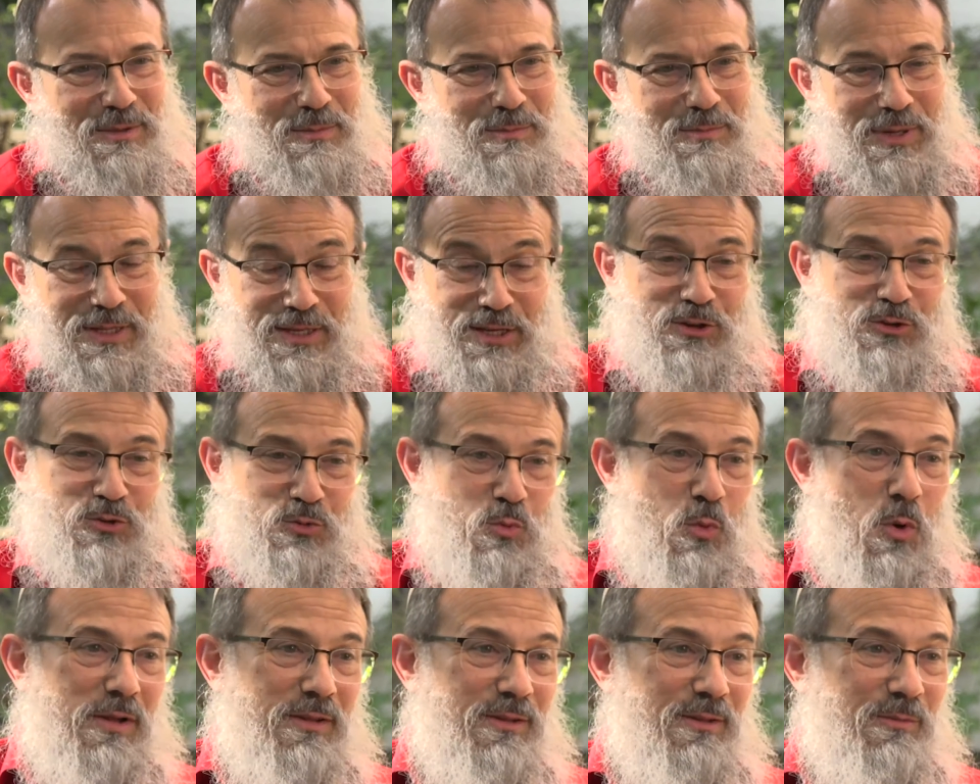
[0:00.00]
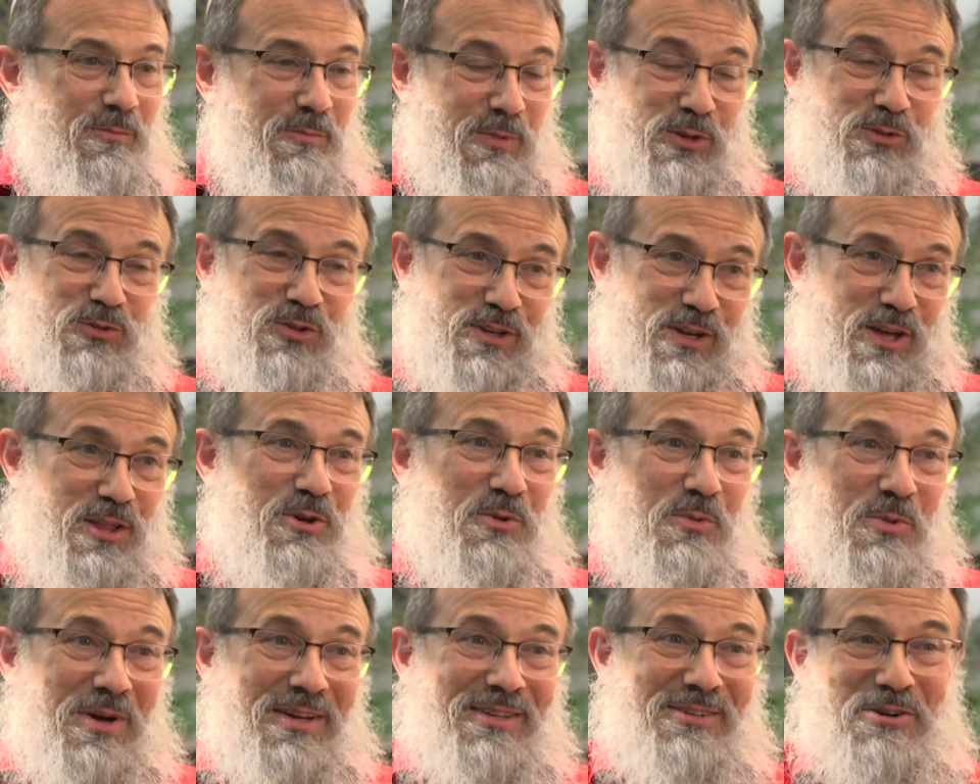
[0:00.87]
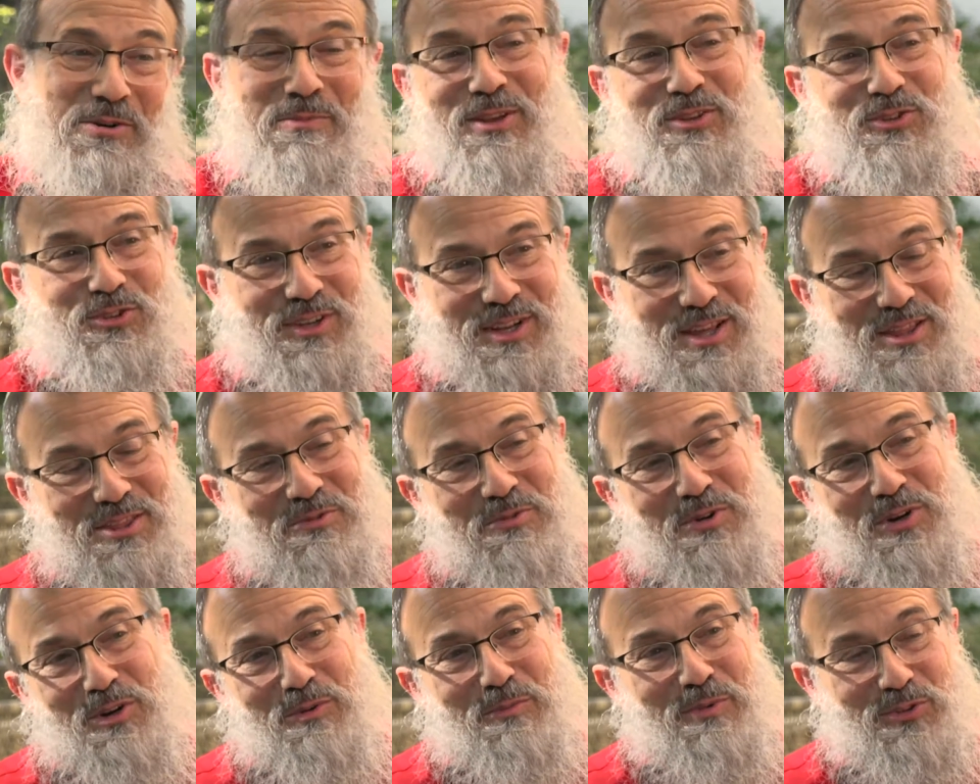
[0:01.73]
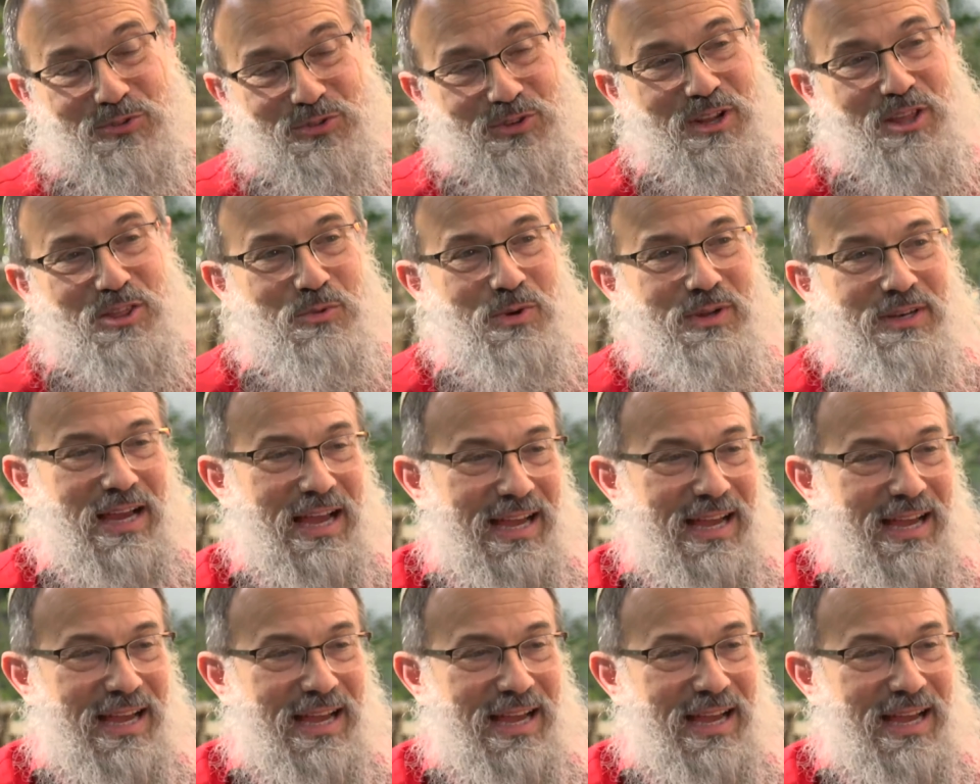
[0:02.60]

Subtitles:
But each one meets another one, who meets another one, who meets another one.